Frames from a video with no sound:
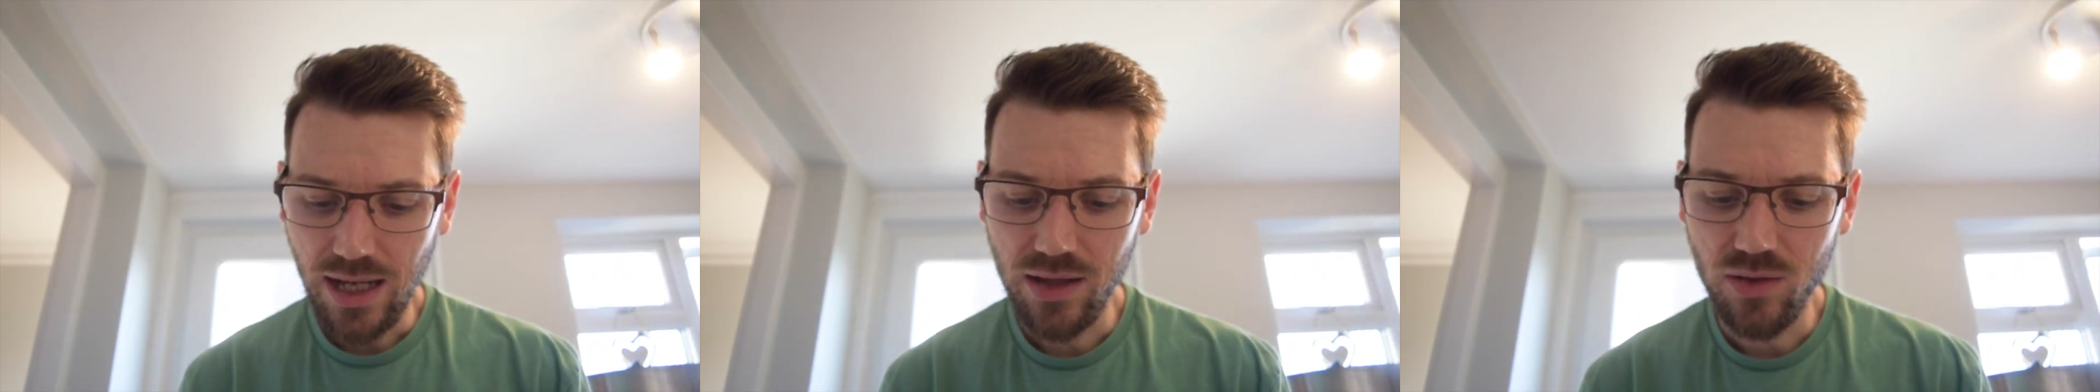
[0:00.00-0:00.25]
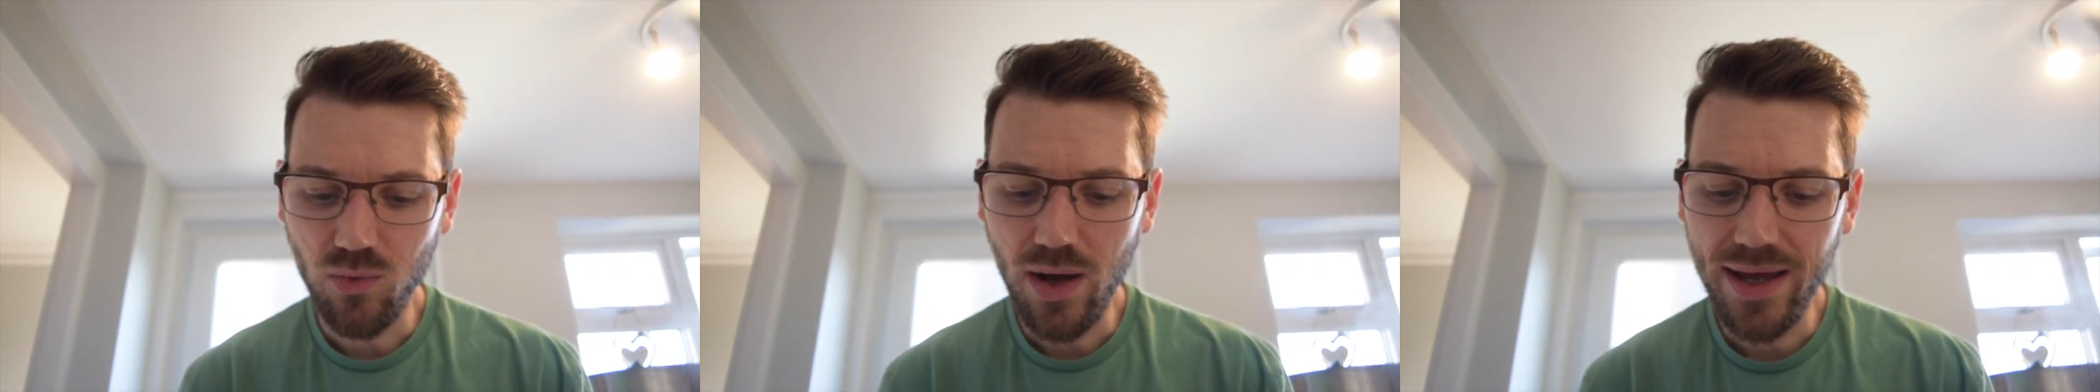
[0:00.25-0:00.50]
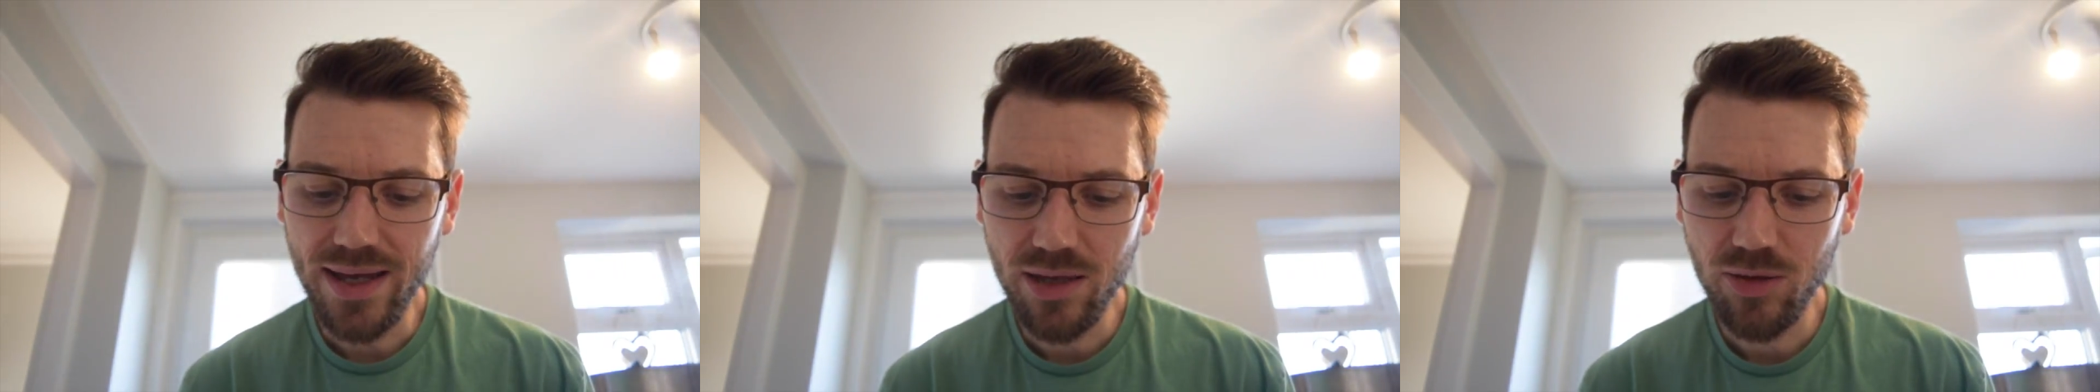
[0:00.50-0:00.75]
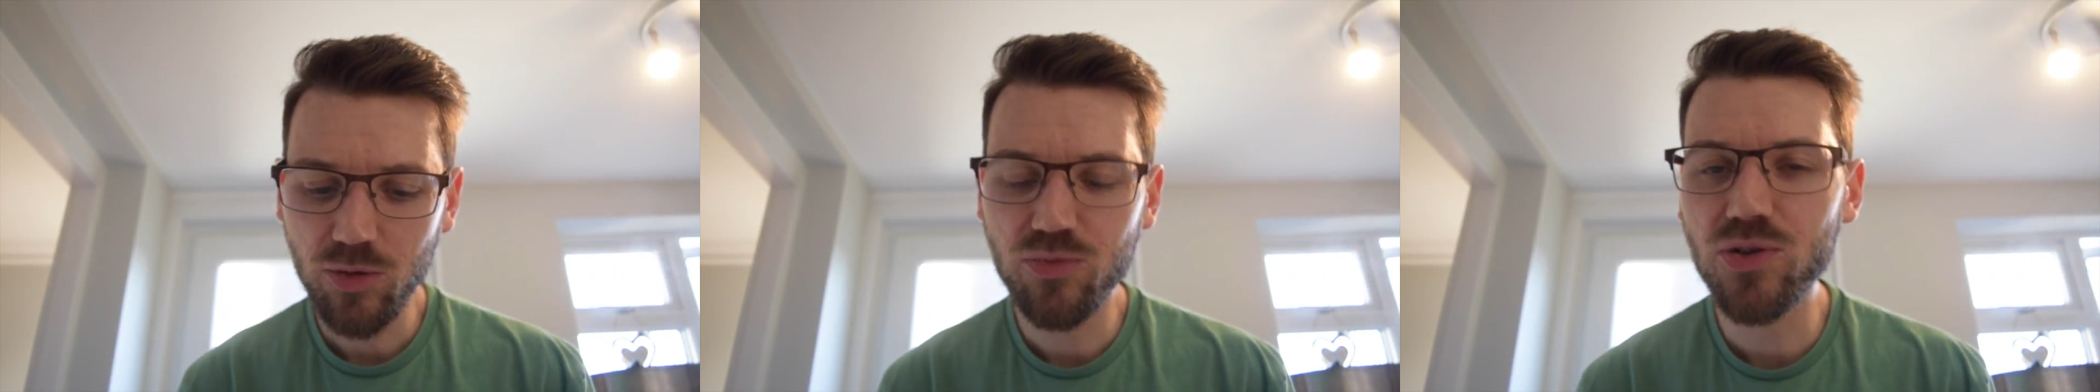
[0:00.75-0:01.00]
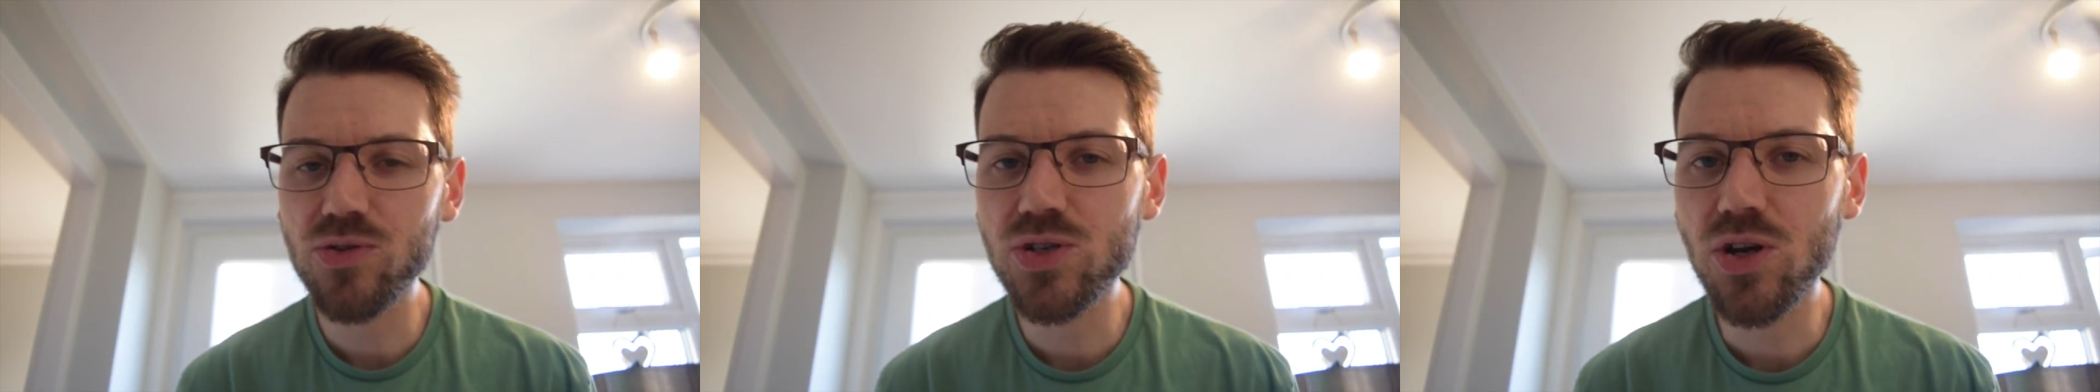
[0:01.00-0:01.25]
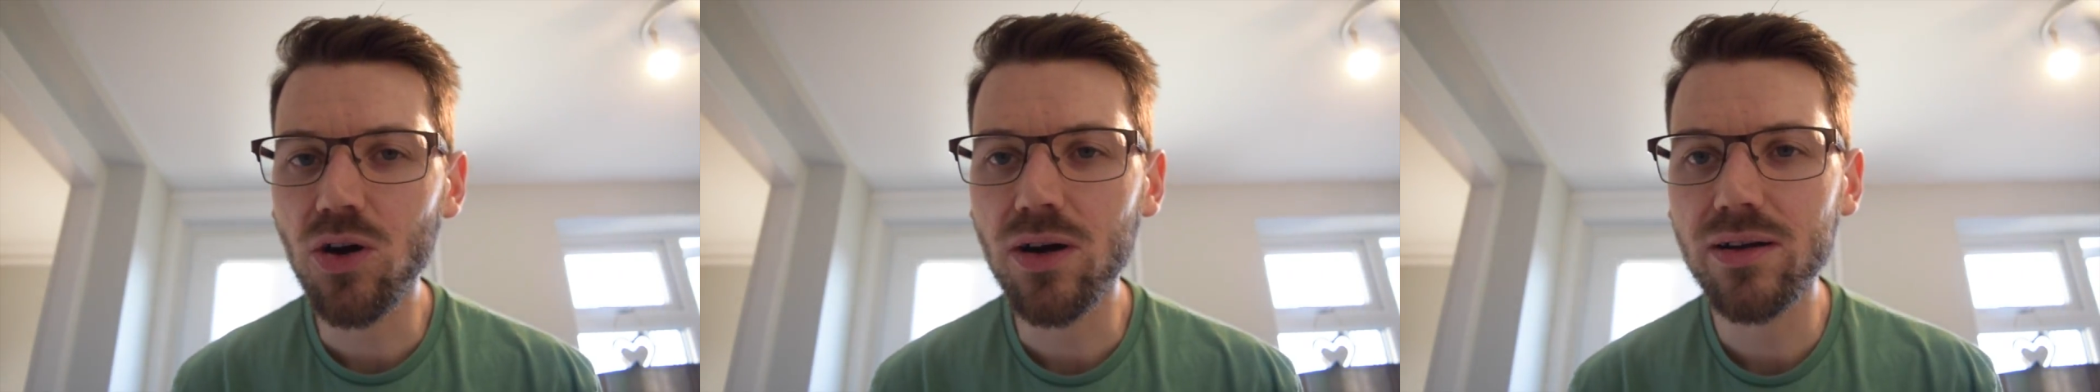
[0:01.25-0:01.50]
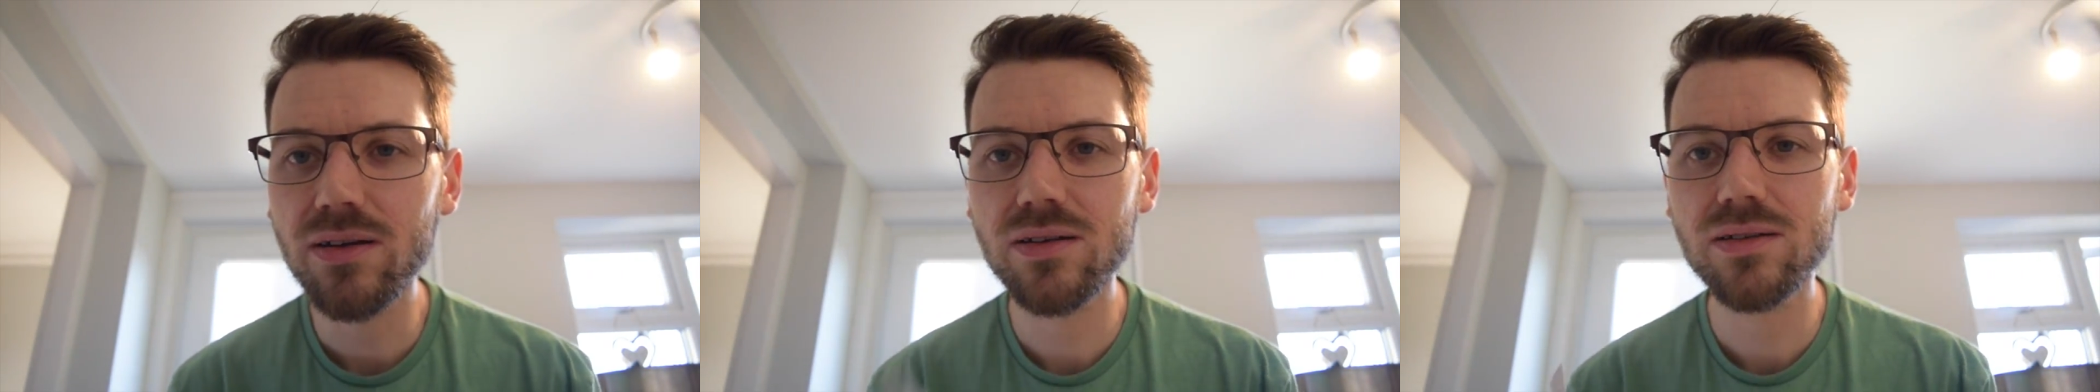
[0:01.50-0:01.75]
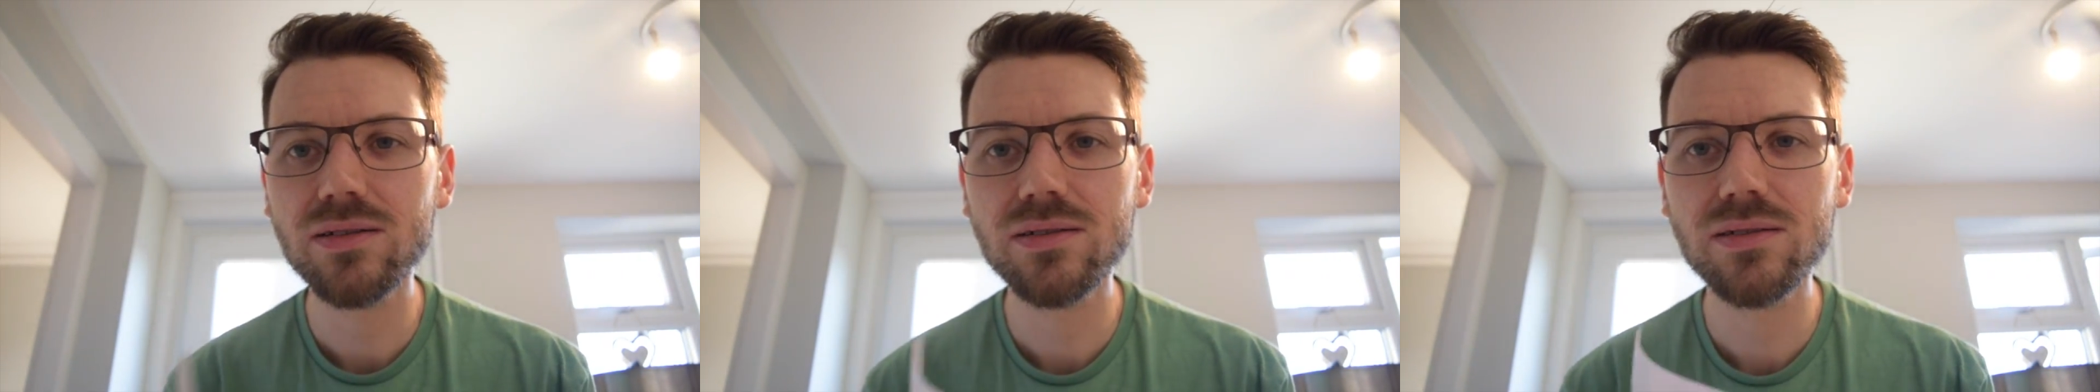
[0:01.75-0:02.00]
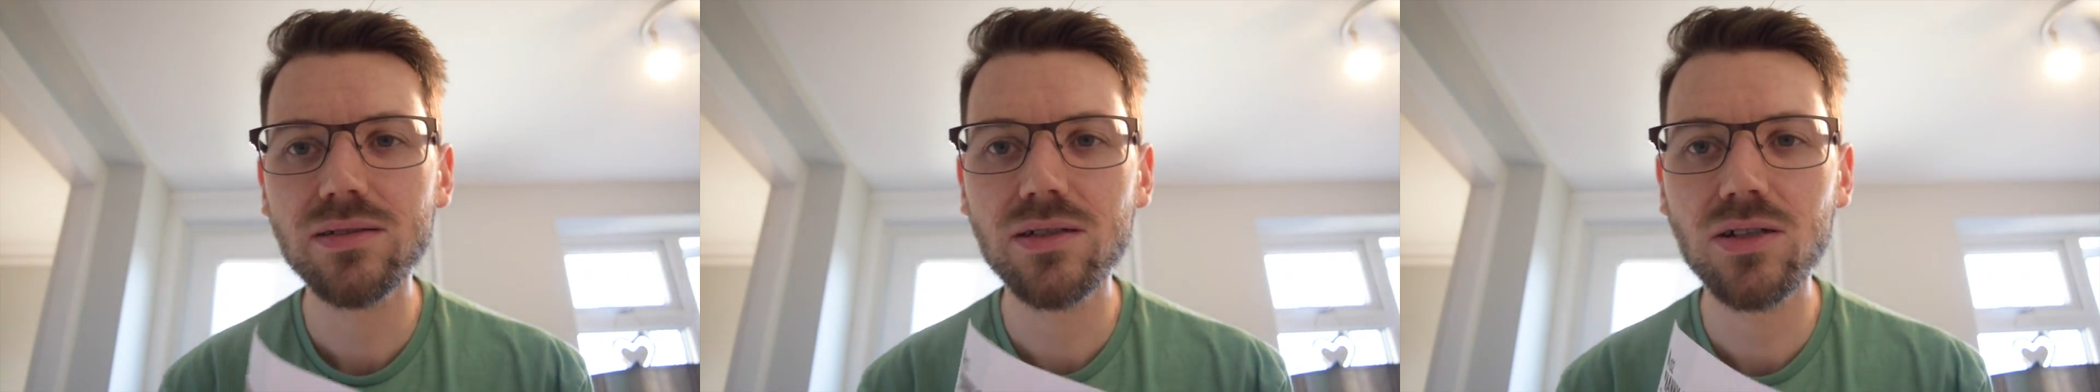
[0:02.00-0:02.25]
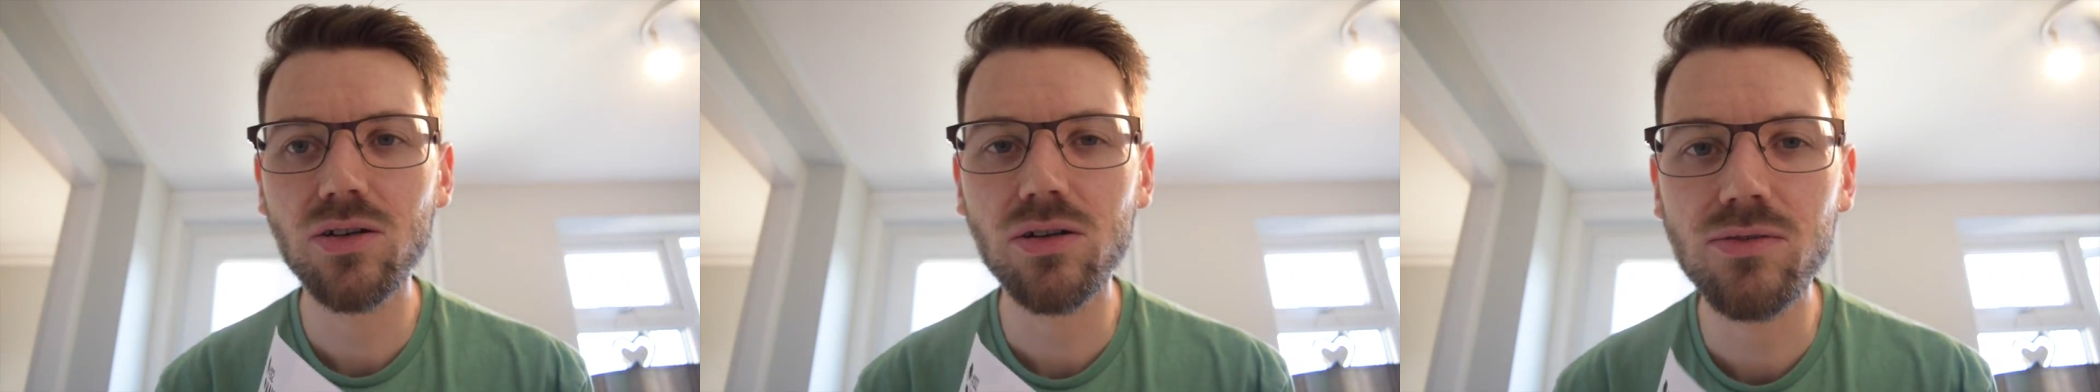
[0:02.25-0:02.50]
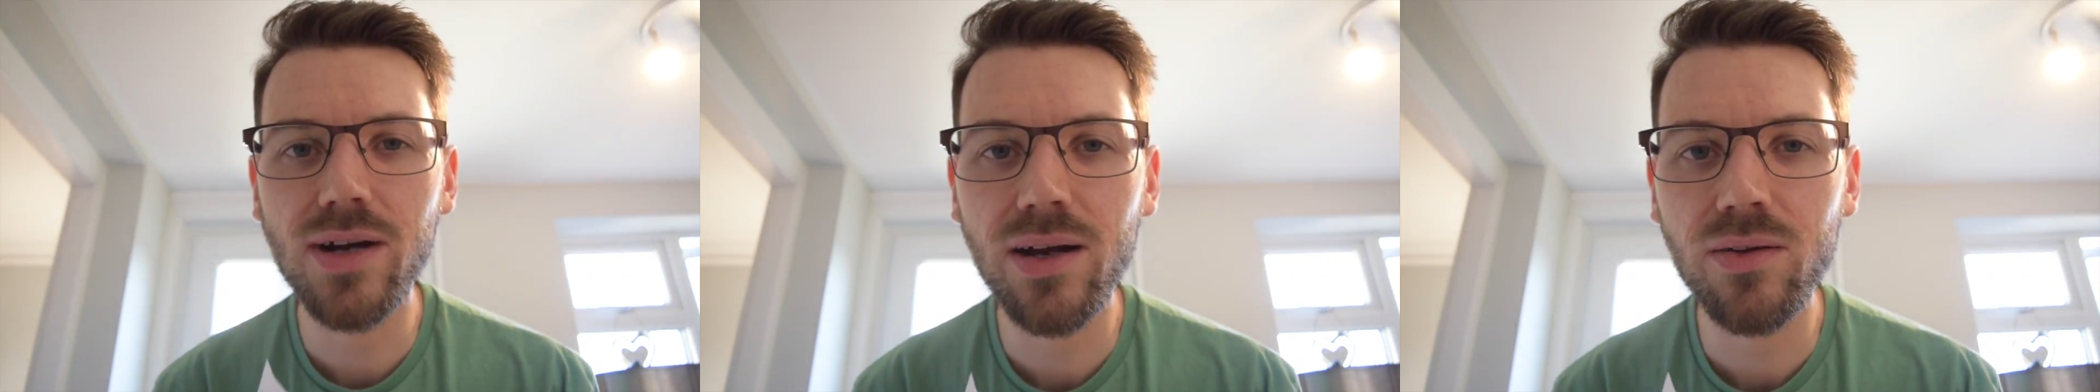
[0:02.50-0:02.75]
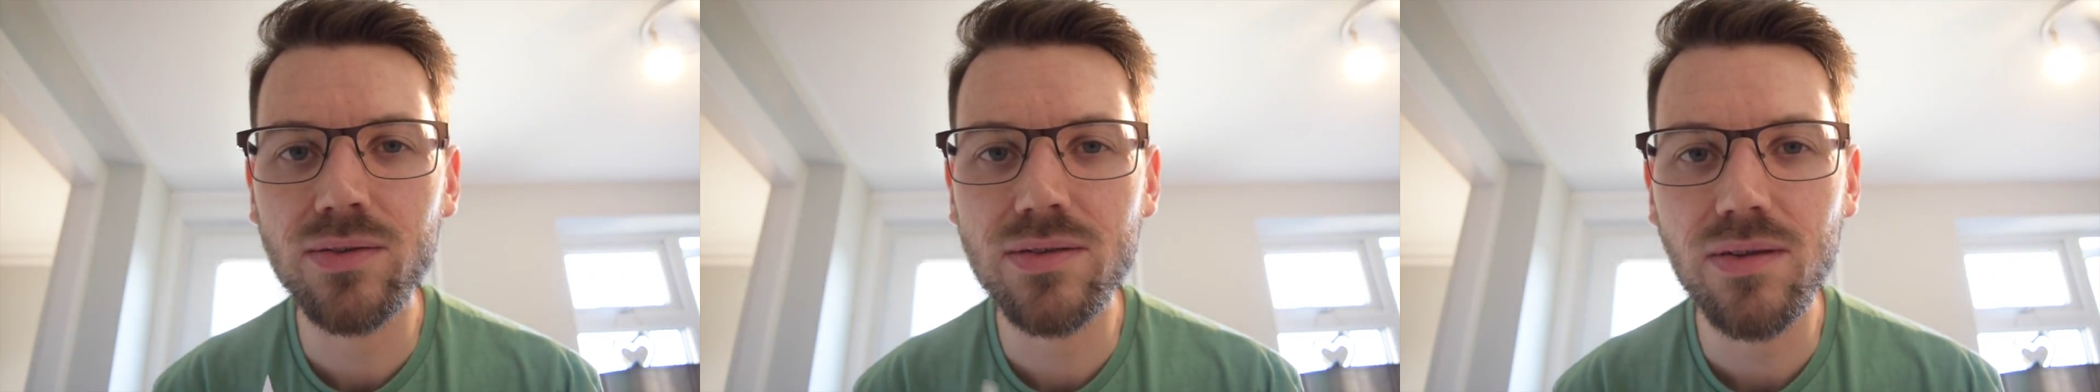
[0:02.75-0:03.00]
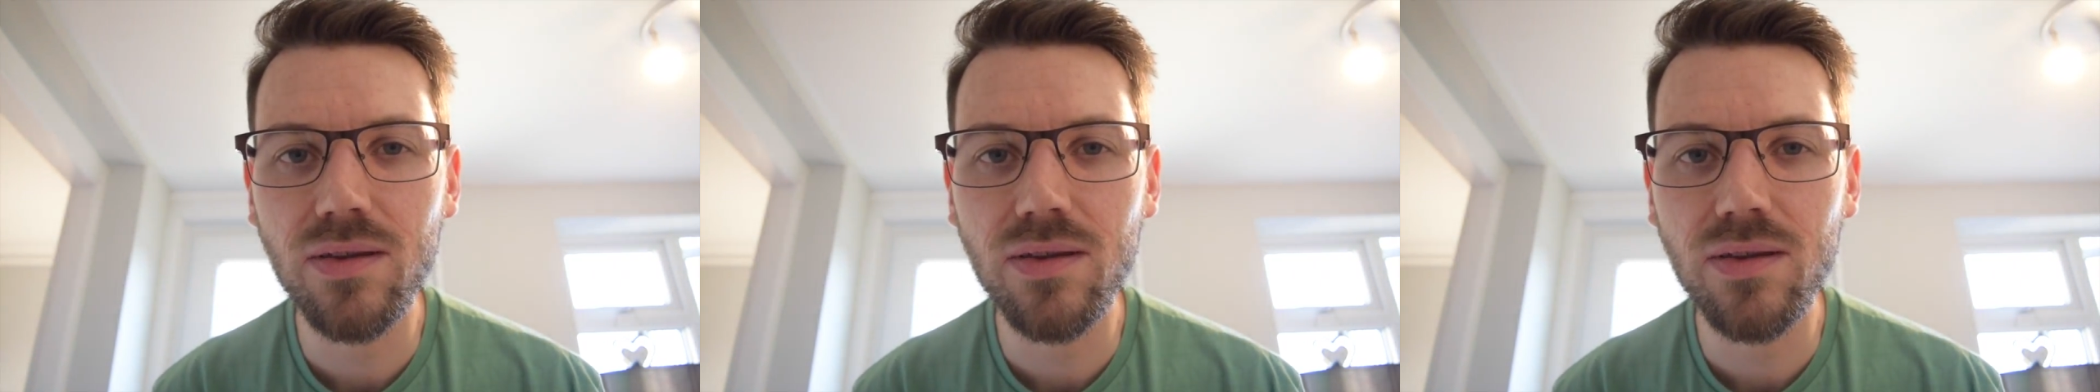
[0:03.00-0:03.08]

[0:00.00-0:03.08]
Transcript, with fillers: And the way Brewdog got around